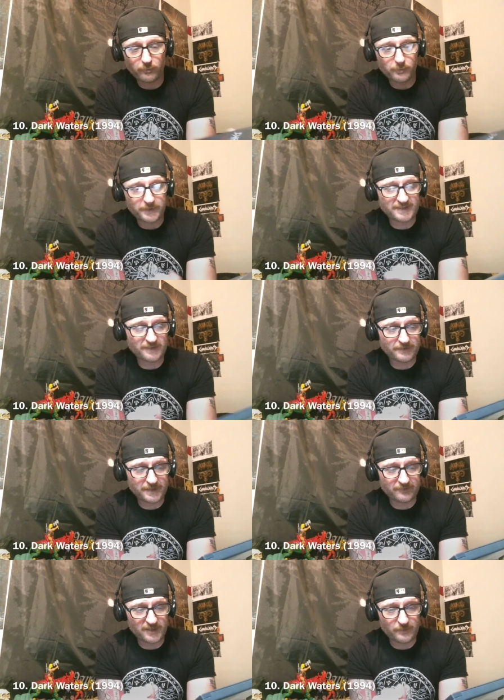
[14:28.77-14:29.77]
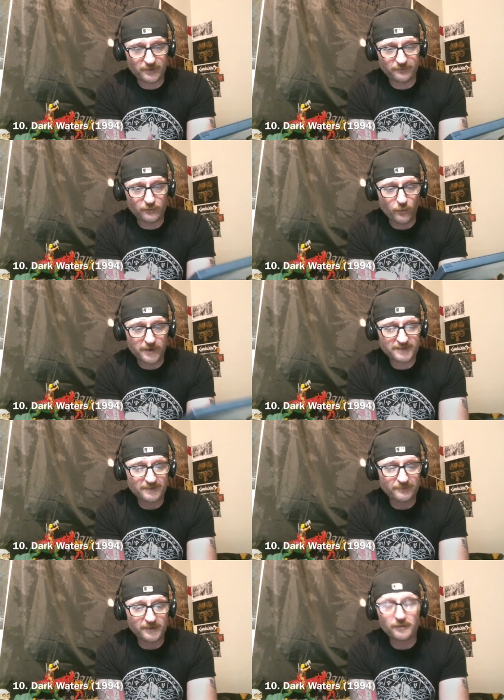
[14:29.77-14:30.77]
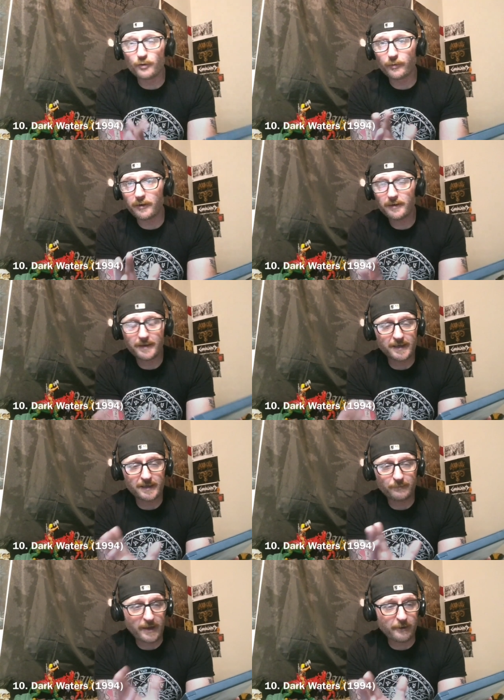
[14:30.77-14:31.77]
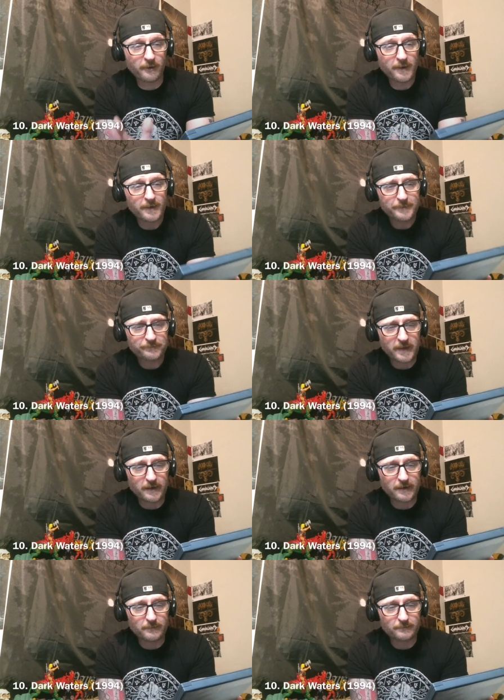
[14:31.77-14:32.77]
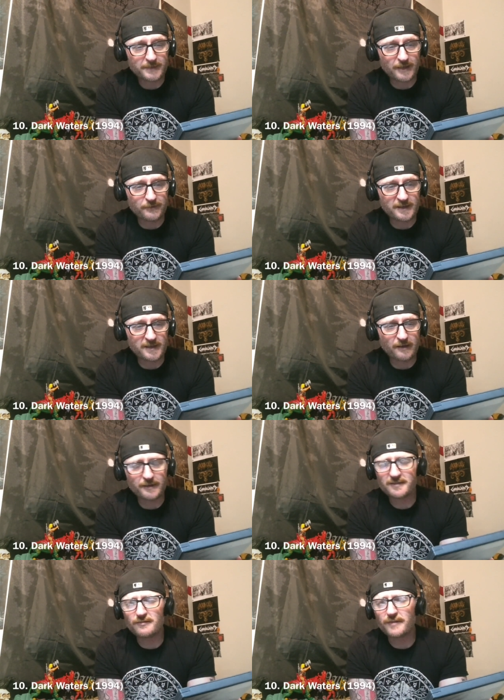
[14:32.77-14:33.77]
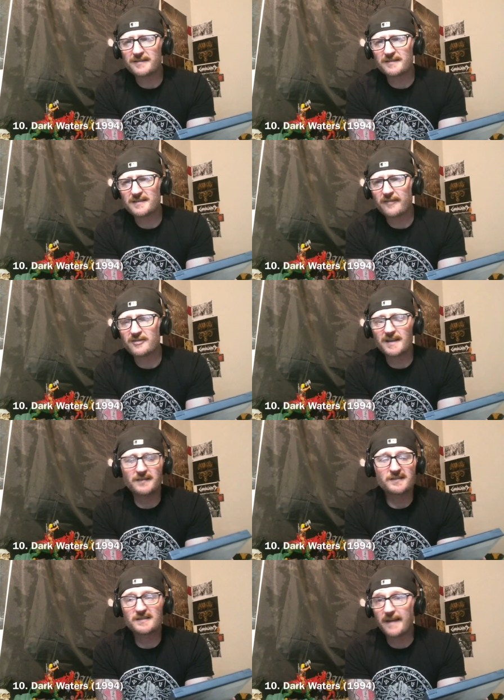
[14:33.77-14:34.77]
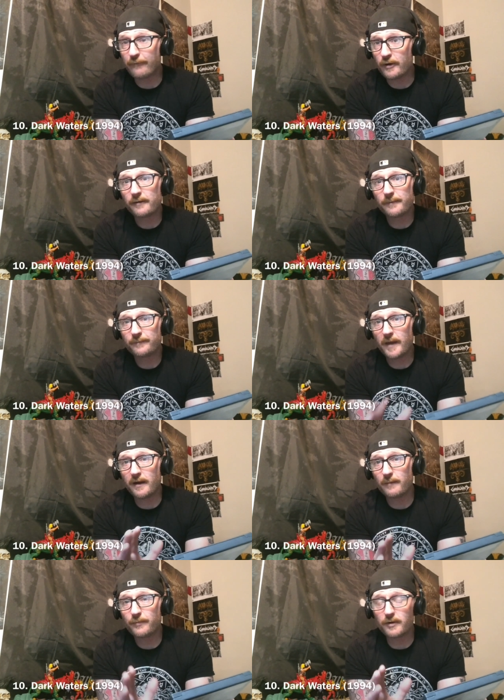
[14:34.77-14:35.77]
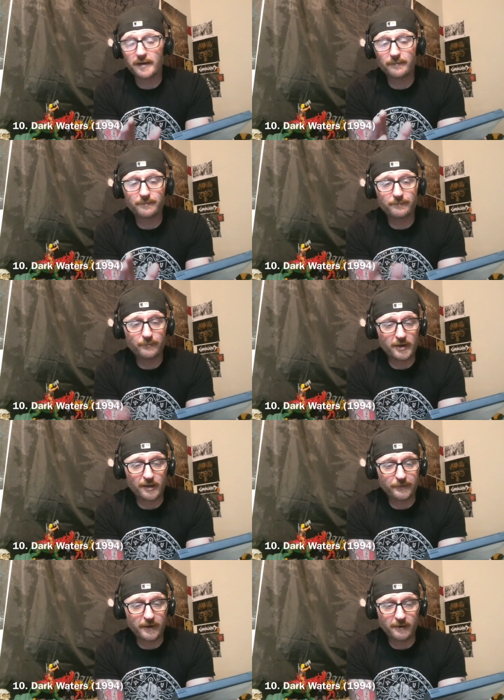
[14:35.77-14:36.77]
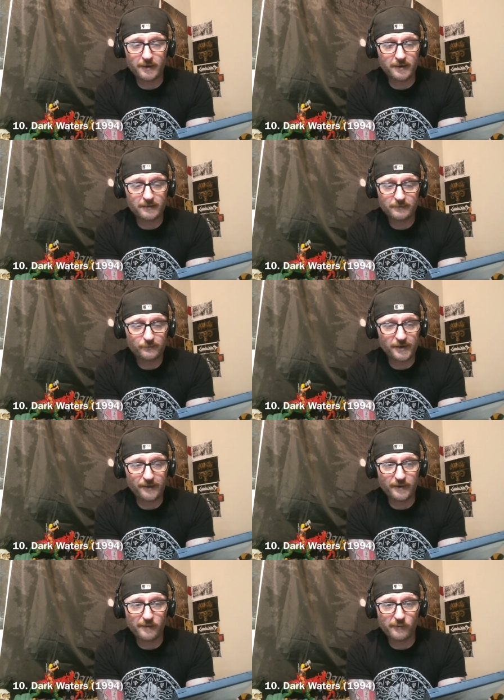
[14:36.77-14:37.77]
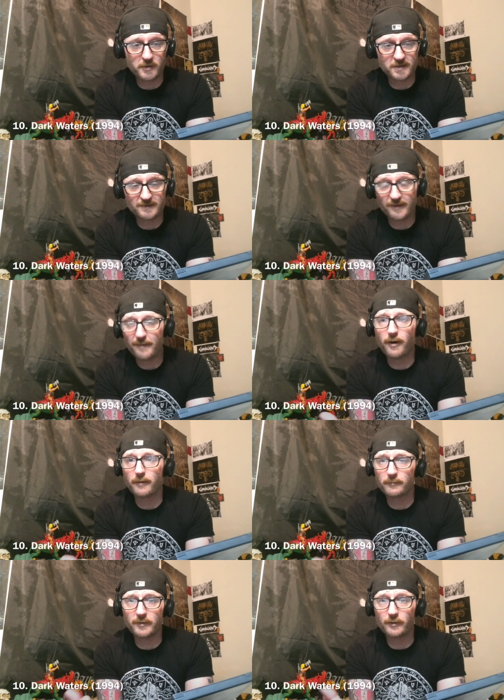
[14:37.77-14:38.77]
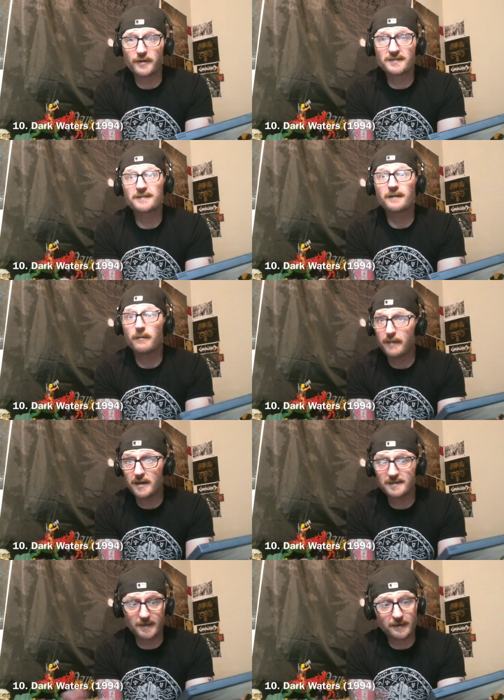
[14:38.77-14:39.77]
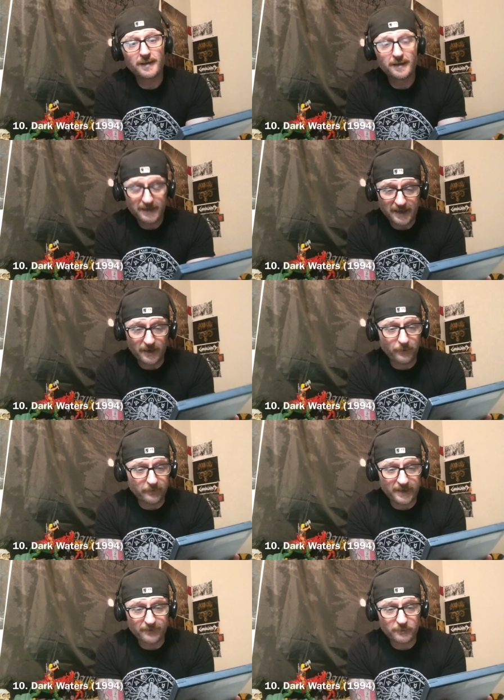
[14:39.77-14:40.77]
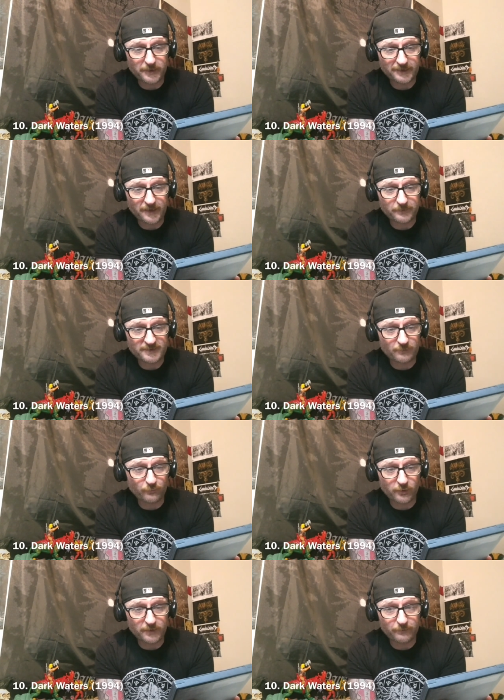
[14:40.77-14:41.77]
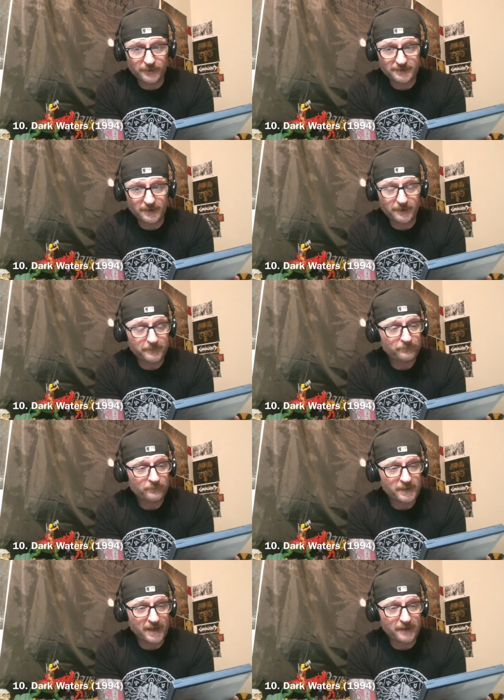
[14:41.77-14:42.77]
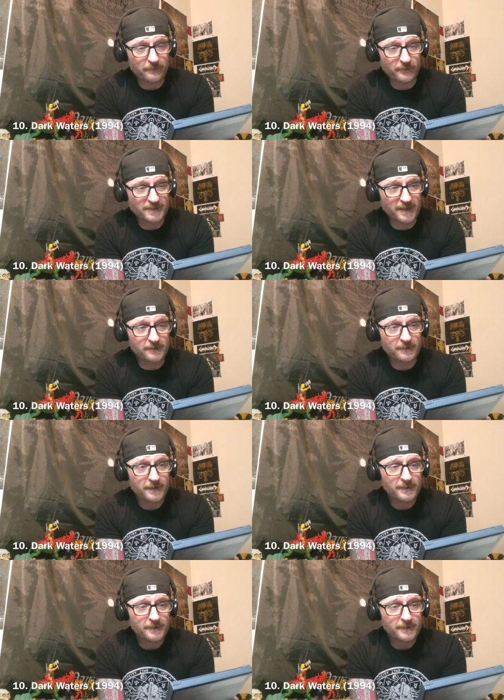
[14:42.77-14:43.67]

ever released on DVD, but if you want something newer and better, um, get the, I think, a 2017 Severin uh, put it put out there uh, put out their version. So that probably looks amazing, and I'll probably have to pick that up at some point. But uh, yeah, number 10,